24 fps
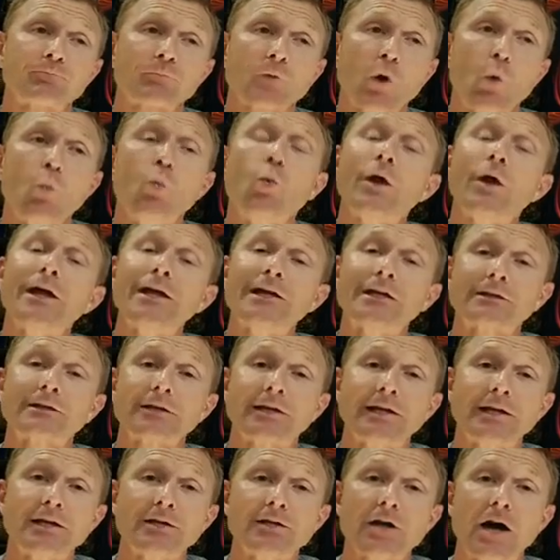
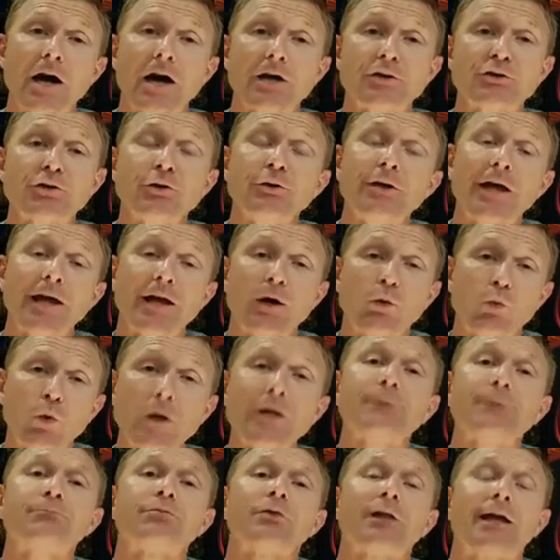weekly,
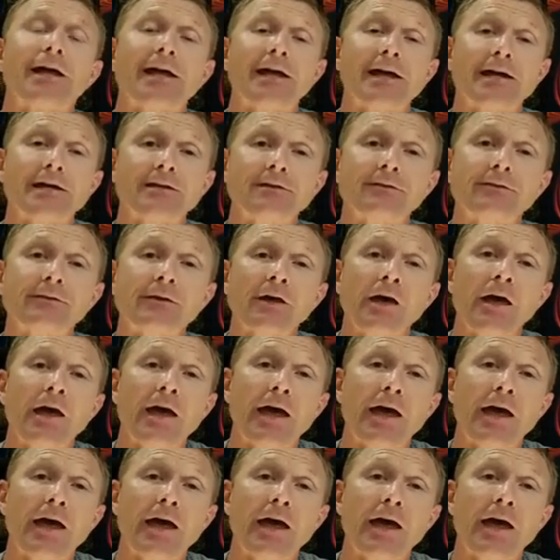2-day-a-week plans,